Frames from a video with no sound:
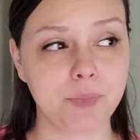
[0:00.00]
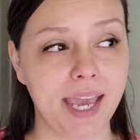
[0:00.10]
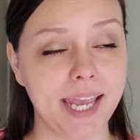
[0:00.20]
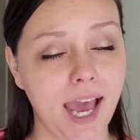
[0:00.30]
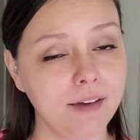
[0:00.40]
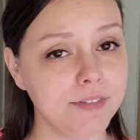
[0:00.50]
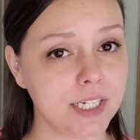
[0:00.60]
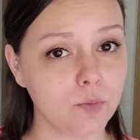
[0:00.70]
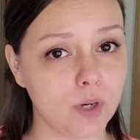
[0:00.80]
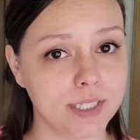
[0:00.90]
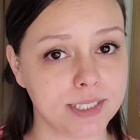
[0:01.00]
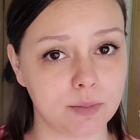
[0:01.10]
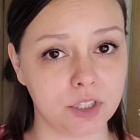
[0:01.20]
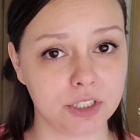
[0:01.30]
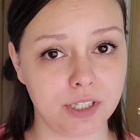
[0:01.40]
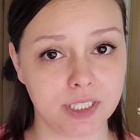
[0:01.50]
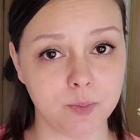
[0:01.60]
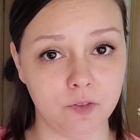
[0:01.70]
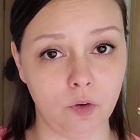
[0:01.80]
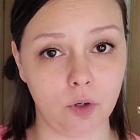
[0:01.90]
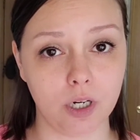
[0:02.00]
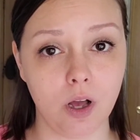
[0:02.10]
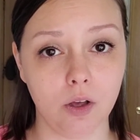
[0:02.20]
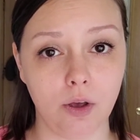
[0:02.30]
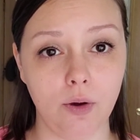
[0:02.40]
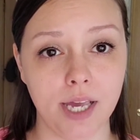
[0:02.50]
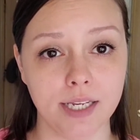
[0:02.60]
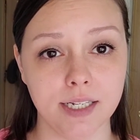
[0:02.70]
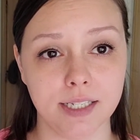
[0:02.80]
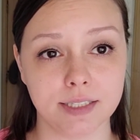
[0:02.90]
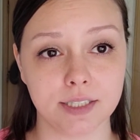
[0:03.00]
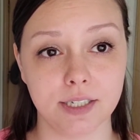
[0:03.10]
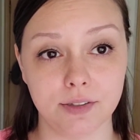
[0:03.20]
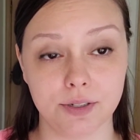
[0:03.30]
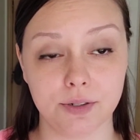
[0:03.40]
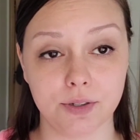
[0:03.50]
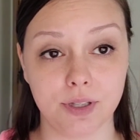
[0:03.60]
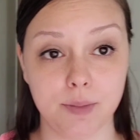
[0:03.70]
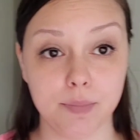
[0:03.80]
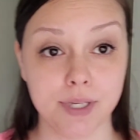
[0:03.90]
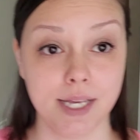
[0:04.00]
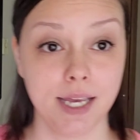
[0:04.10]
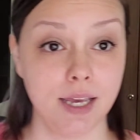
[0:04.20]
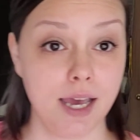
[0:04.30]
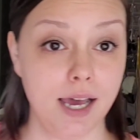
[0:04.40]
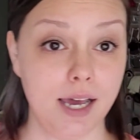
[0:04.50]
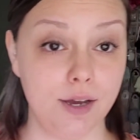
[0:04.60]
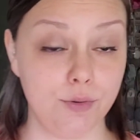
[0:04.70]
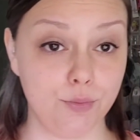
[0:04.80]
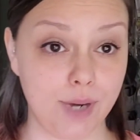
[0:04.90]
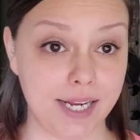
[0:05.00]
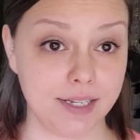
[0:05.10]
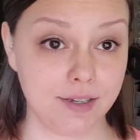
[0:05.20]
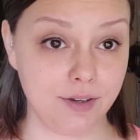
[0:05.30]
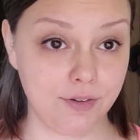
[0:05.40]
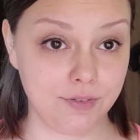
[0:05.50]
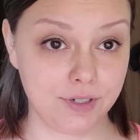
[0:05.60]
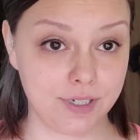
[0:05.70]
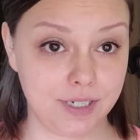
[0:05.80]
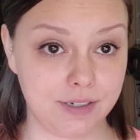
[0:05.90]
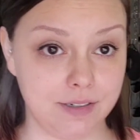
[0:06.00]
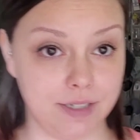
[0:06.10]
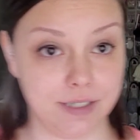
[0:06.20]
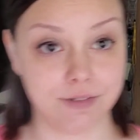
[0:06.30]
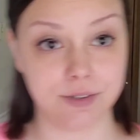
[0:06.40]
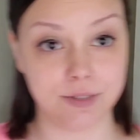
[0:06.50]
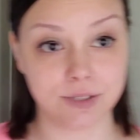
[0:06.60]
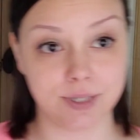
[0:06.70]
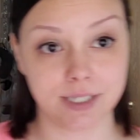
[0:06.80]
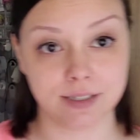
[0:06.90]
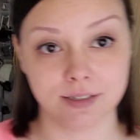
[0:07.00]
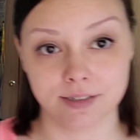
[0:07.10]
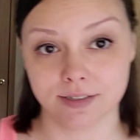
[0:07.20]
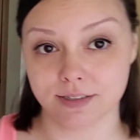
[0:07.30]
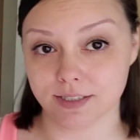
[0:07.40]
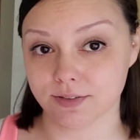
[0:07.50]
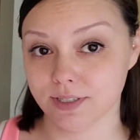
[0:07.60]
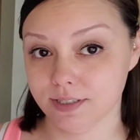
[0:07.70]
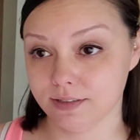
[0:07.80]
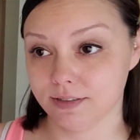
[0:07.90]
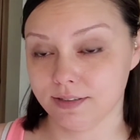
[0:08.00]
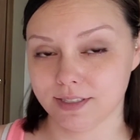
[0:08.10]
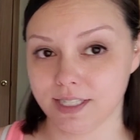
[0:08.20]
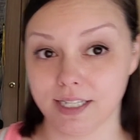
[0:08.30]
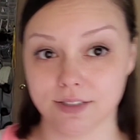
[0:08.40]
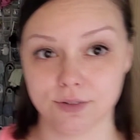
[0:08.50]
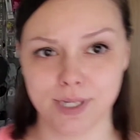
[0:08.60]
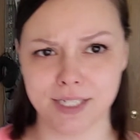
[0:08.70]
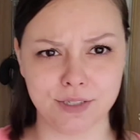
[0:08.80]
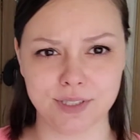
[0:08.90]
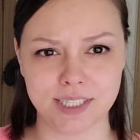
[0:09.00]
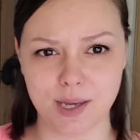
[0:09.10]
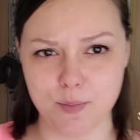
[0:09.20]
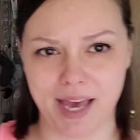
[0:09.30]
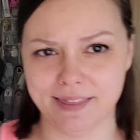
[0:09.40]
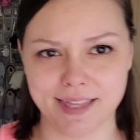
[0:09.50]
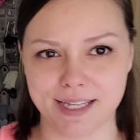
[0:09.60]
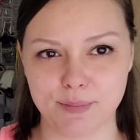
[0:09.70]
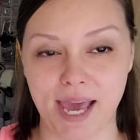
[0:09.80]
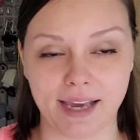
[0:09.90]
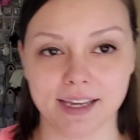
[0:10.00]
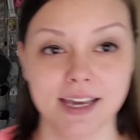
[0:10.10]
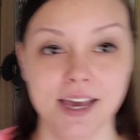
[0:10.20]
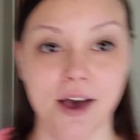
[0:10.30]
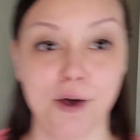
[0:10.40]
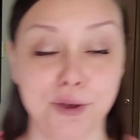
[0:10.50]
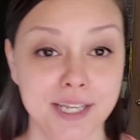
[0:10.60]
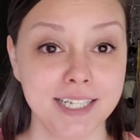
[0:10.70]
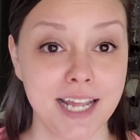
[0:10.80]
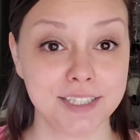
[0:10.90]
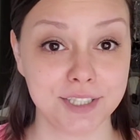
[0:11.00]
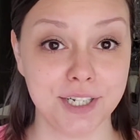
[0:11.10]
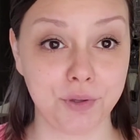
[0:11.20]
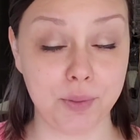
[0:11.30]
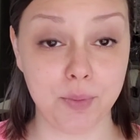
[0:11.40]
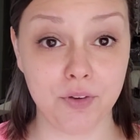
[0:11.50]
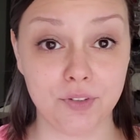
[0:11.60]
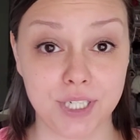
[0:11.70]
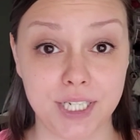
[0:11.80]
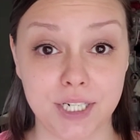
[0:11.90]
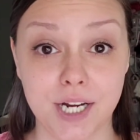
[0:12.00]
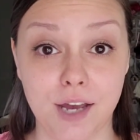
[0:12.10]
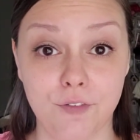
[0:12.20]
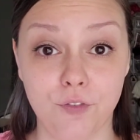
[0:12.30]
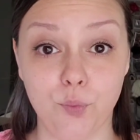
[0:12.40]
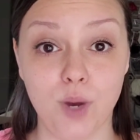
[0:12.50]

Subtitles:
have done one similar to this before. I'll go ahead and insert a little clip right over here. Oh, I don't know which way. This way? Either way, you see that bad thing in the back. I'll go ahead and insert a clip over here of